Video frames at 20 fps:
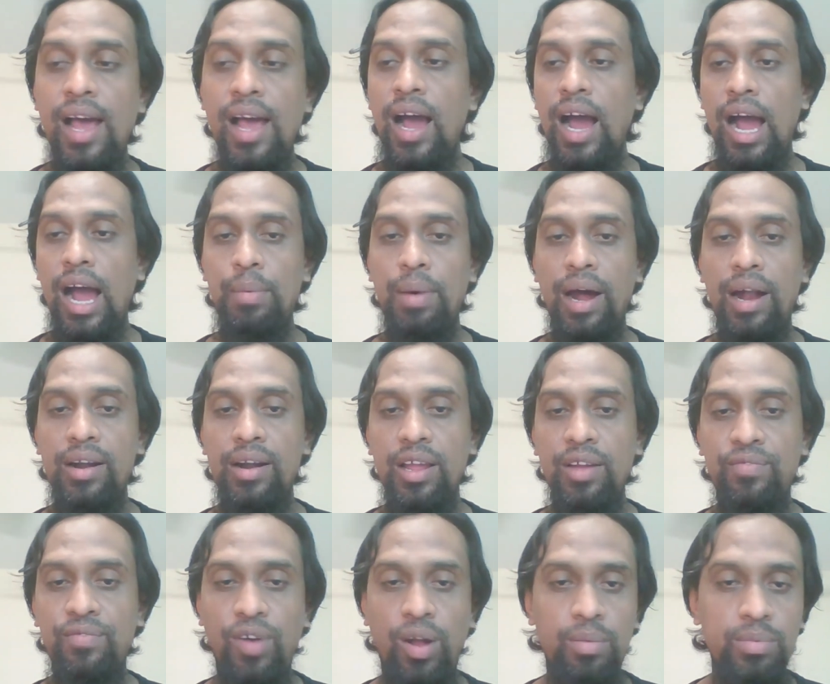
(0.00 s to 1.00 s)
I'm earning
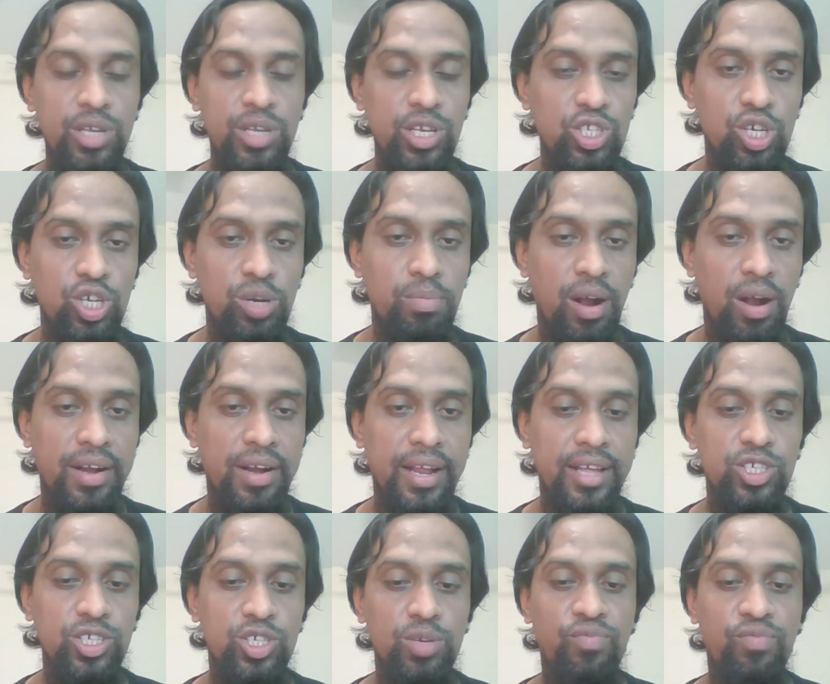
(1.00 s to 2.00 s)
from YouTube
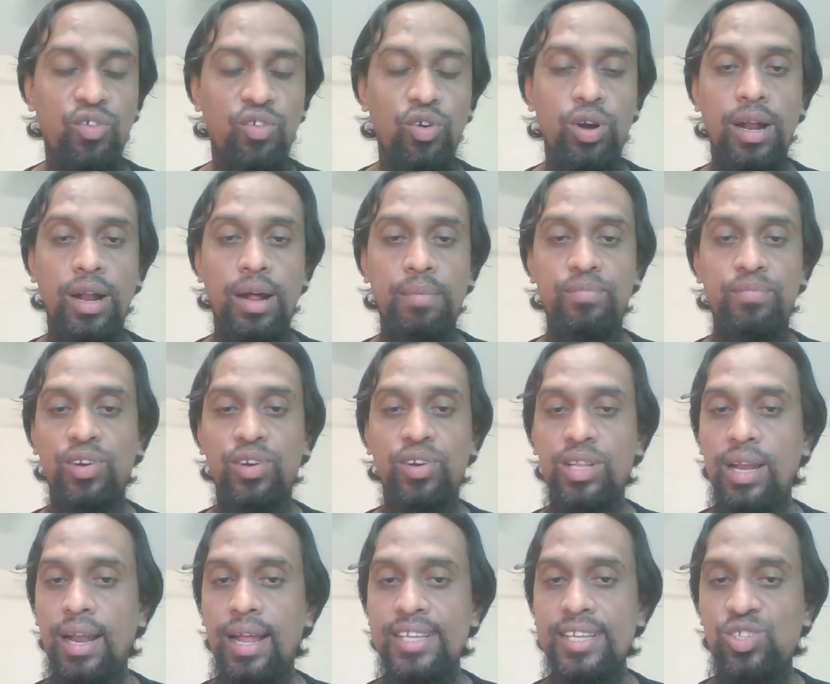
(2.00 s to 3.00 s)
monetization program for the
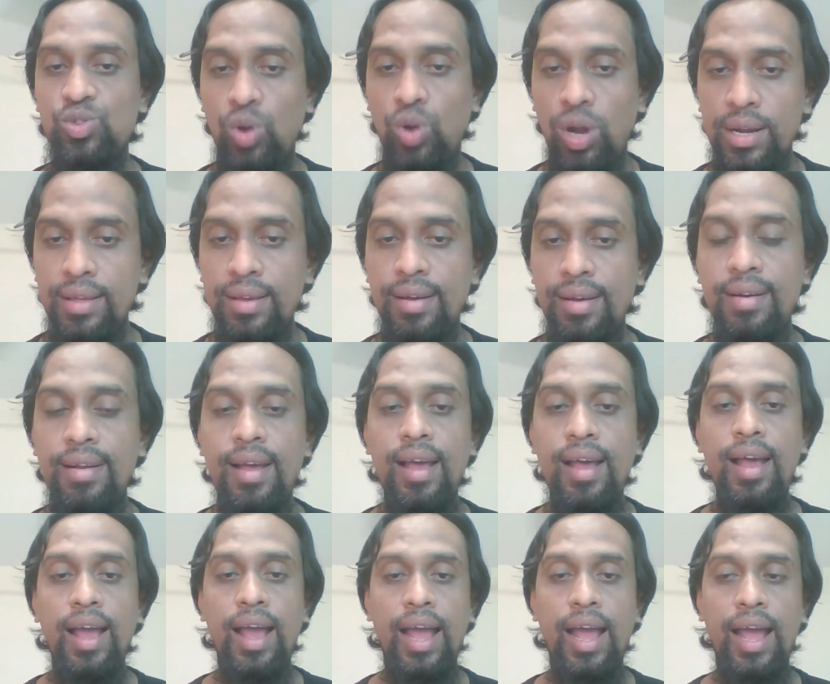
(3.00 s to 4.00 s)
last one year,
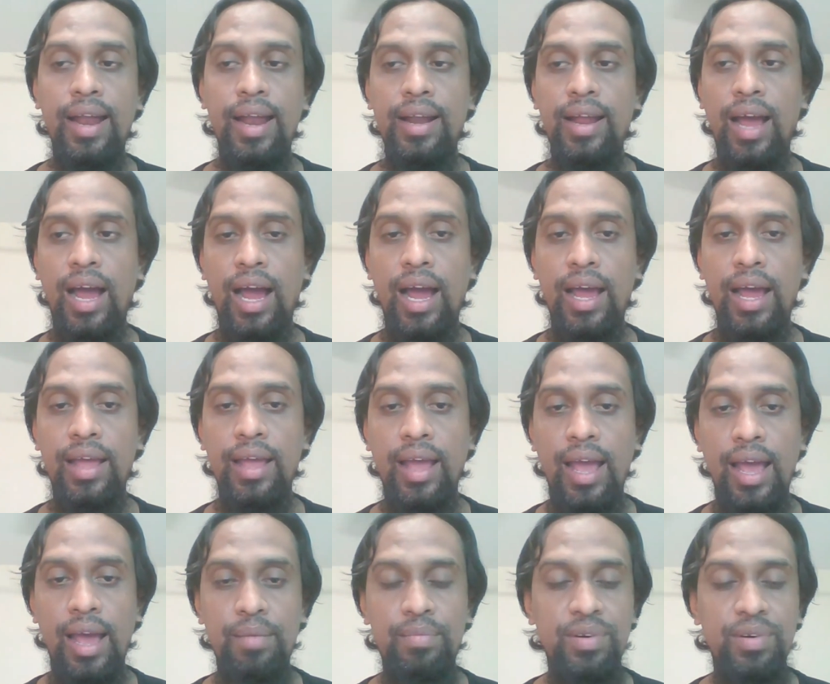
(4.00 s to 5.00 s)
and I
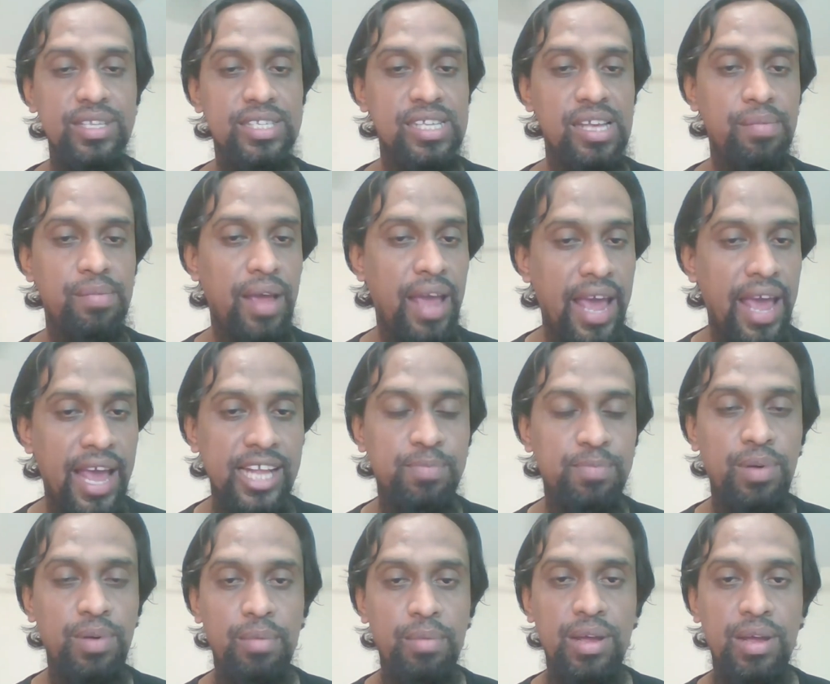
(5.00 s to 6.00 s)
have received eight
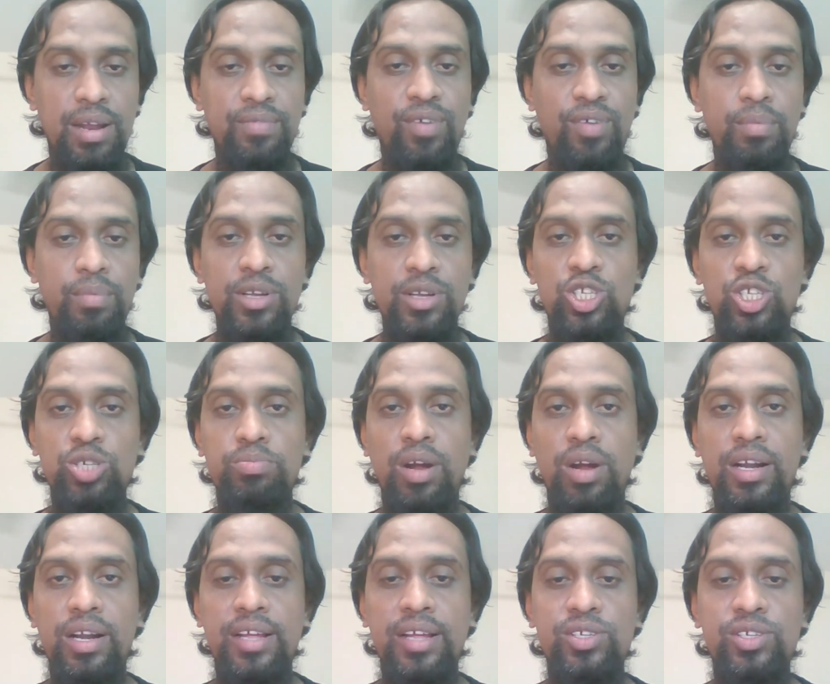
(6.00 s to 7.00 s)
payment from YouTube
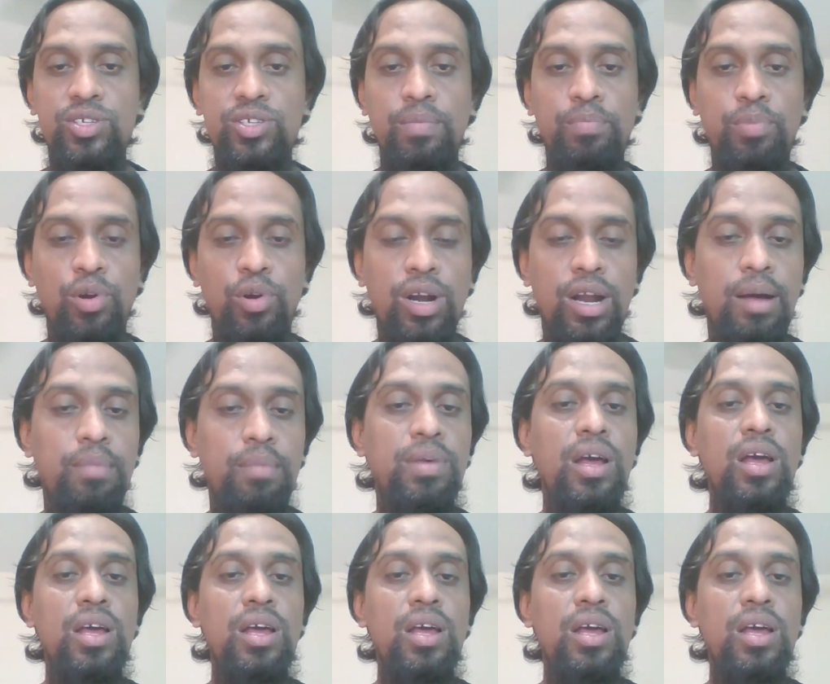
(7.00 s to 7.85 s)
monetization program.